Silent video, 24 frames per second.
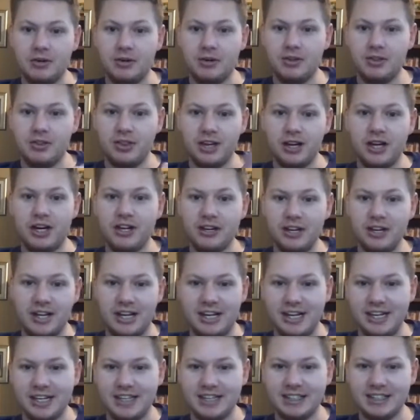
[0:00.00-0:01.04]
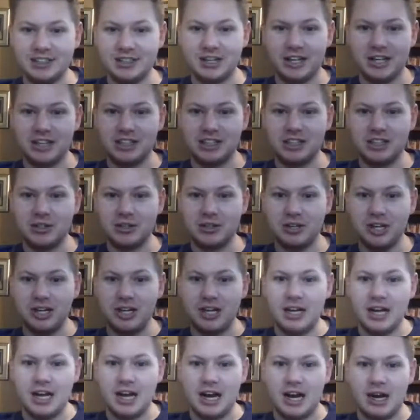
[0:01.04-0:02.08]
There he is. Okay, so
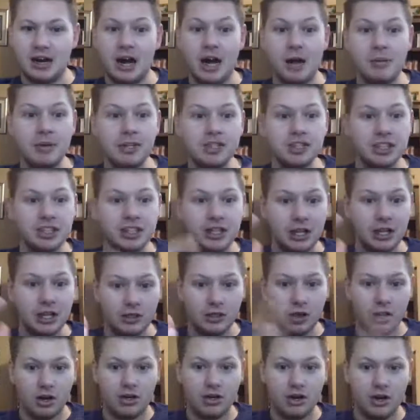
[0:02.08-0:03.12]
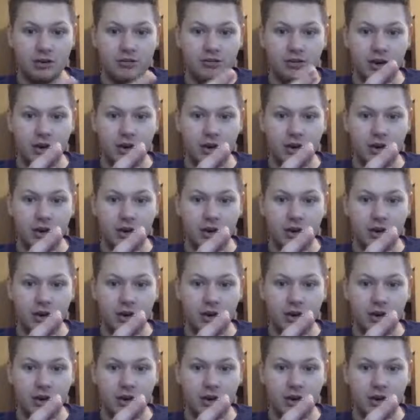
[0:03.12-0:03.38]
I'm actually gonna log off